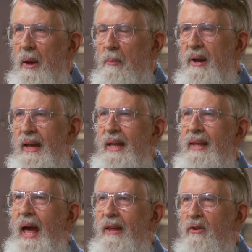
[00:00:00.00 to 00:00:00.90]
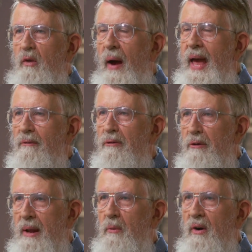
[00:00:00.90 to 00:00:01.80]
But it, so I have a
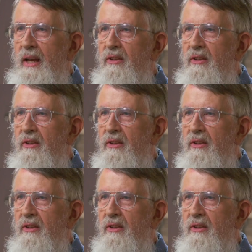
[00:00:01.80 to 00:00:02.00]
framework.